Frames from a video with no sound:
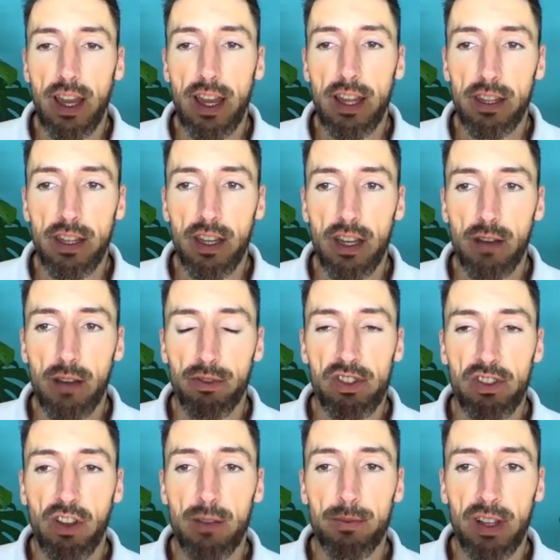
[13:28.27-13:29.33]
In the
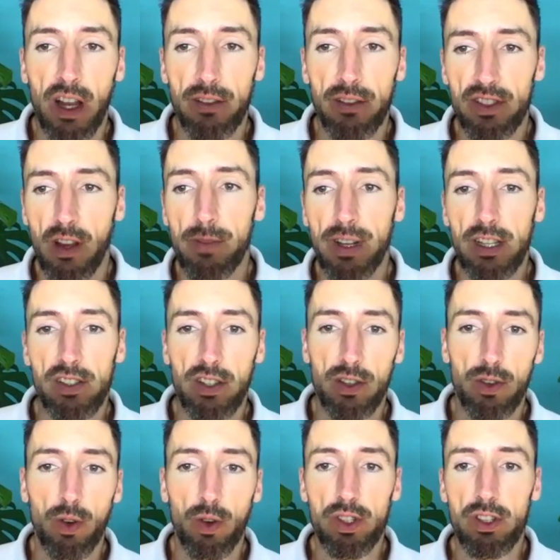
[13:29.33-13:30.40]
Prescribing Lifestyle Medicine
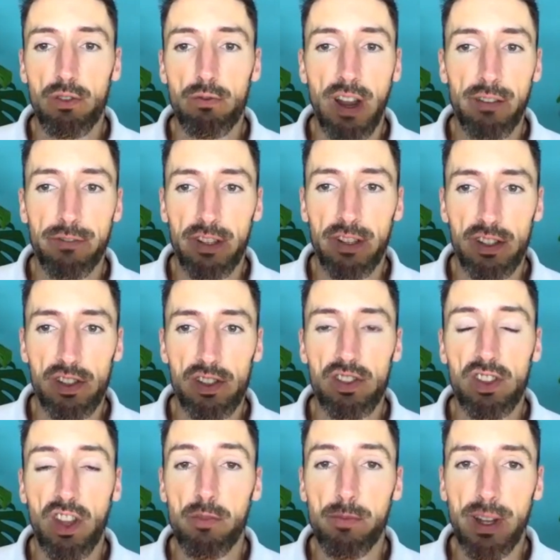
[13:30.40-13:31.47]
course, you referenced
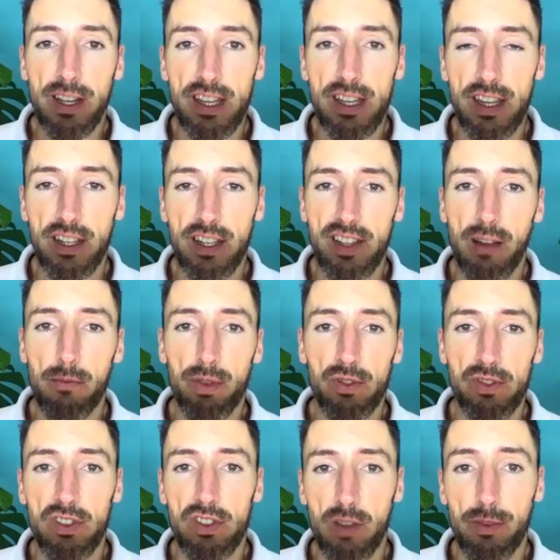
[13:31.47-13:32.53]
so many examples
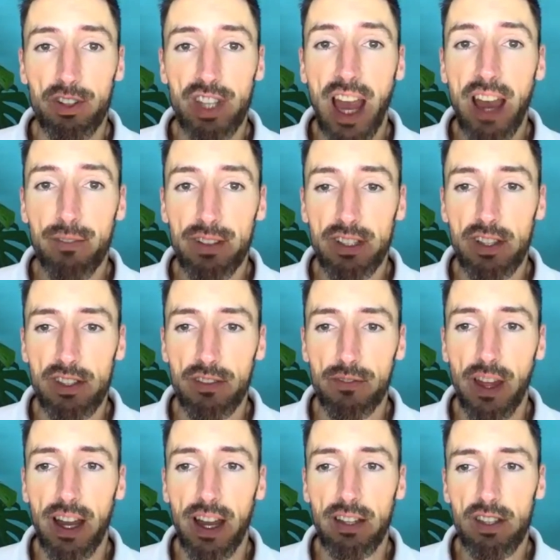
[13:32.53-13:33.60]
and so much evidence of
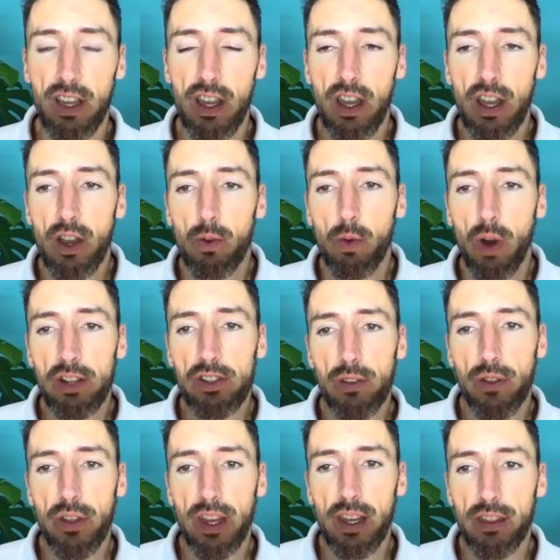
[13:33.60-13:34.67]
that. Why do you
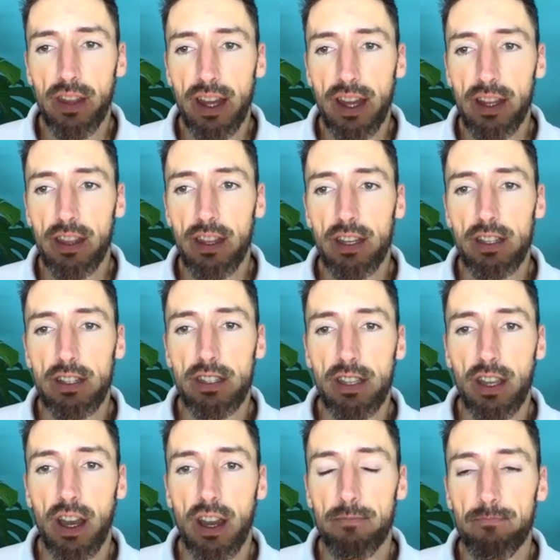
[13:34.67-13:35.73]
think then that
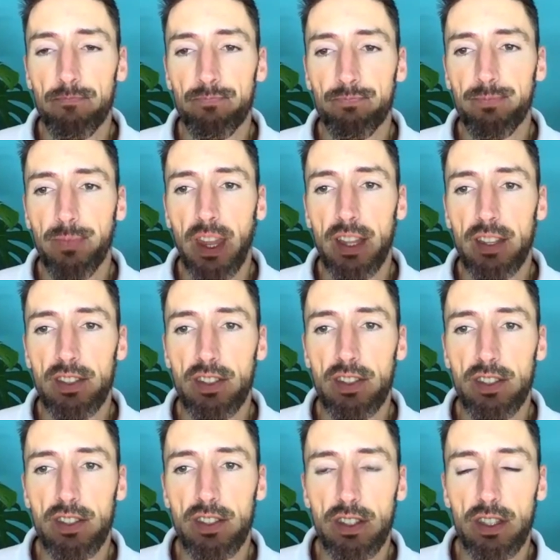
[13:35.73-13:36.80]

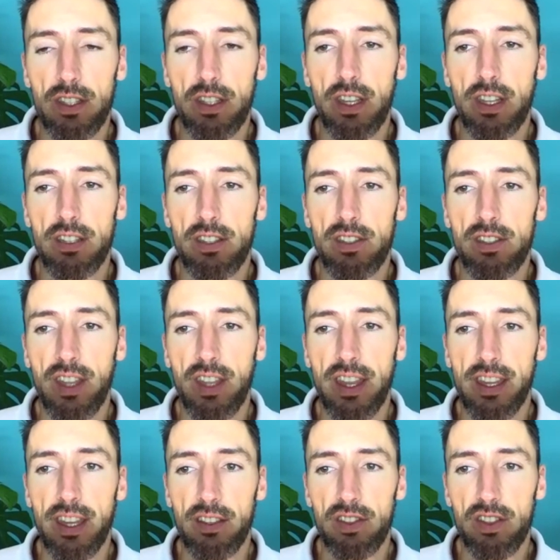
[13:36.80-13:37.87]
it's
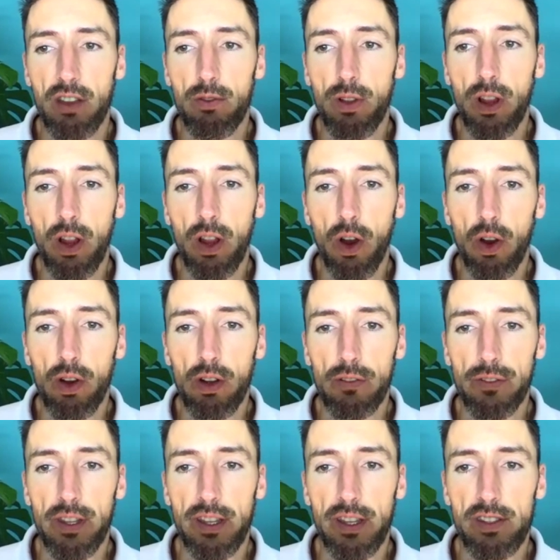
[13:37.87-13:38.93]
taking so long for
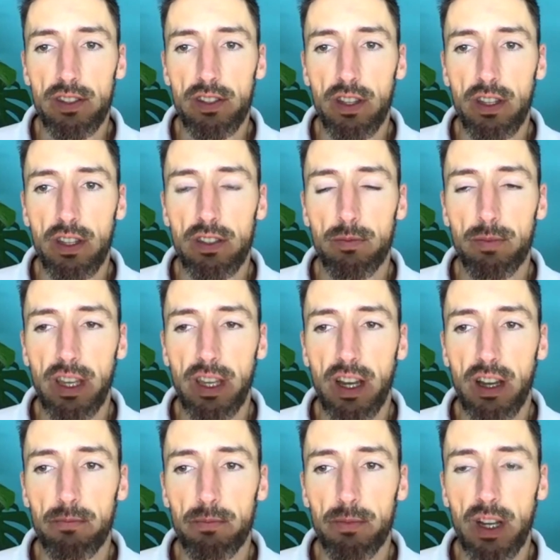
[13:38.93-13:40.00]
this to
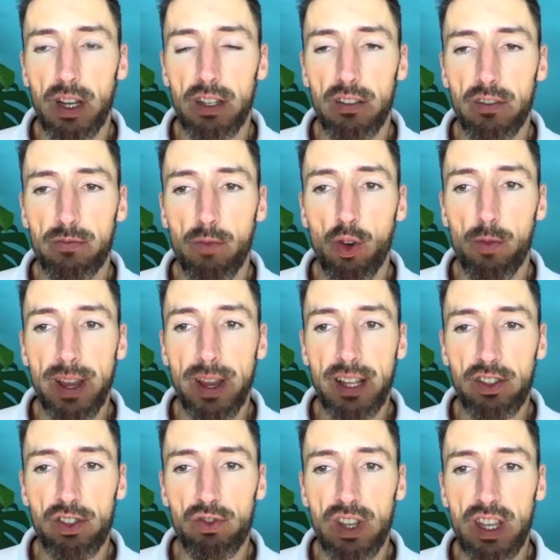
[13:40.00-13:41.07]
become kind of more
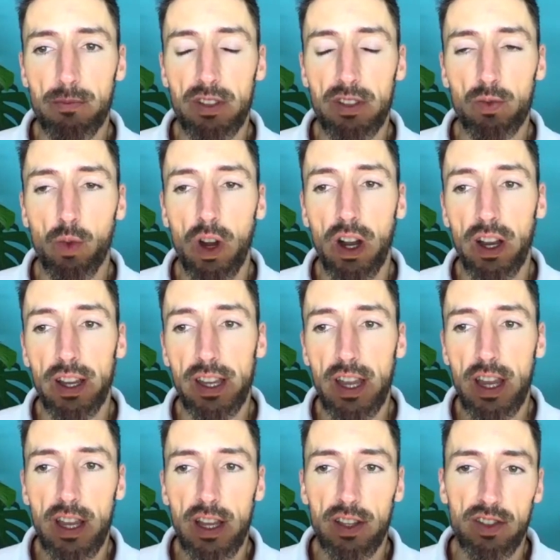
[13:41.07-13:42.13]
mainstream, and why
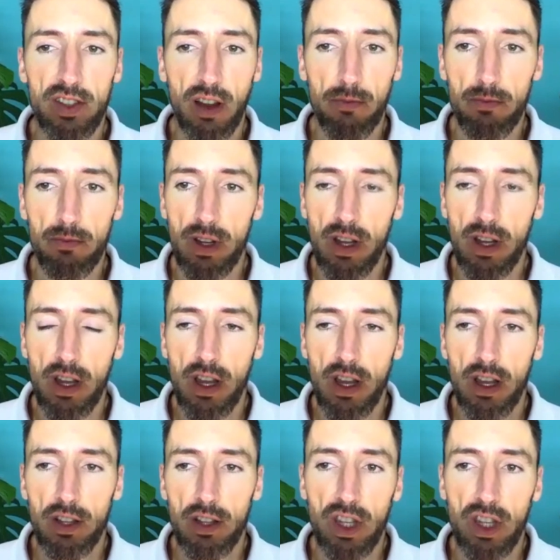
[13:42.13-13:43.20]
some
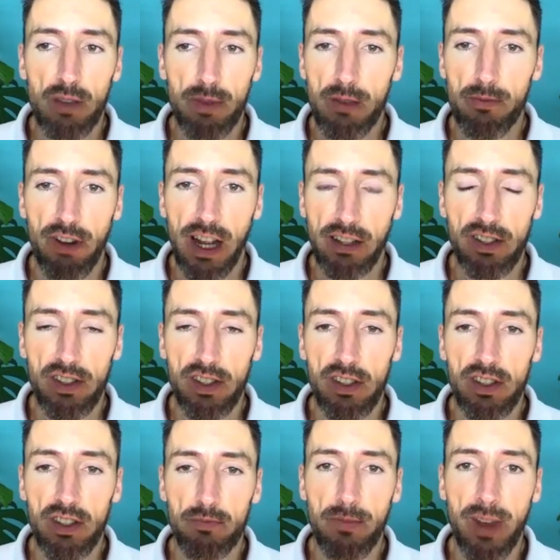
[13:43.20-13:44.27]
GP
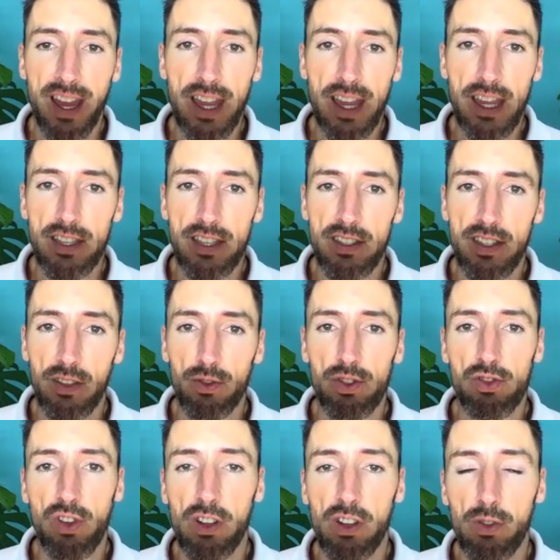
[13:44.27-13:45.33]
practices may still
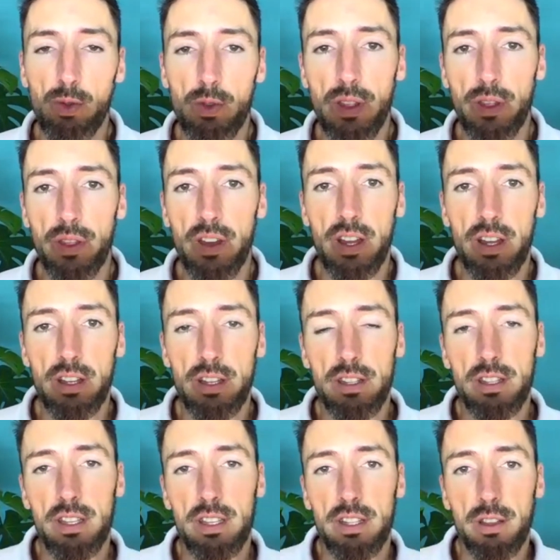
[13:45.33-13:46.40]
struggle with
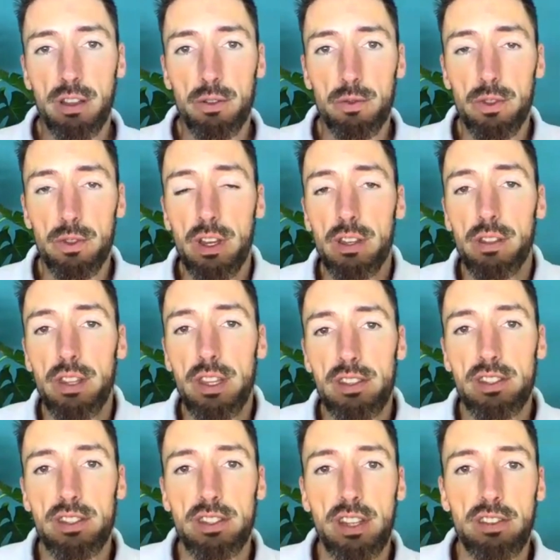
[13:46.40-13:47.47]

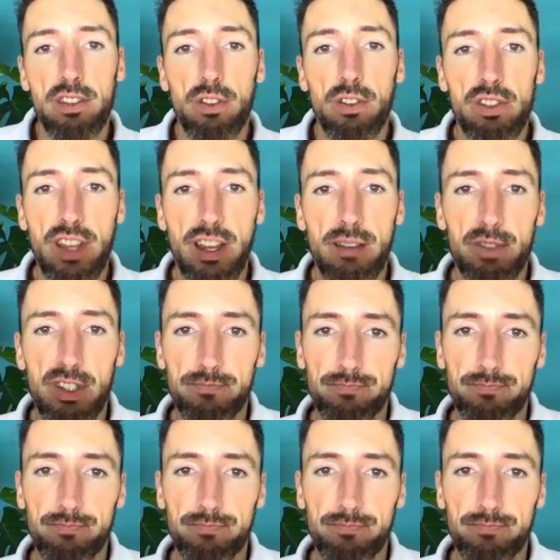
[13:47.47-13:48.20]
this concept?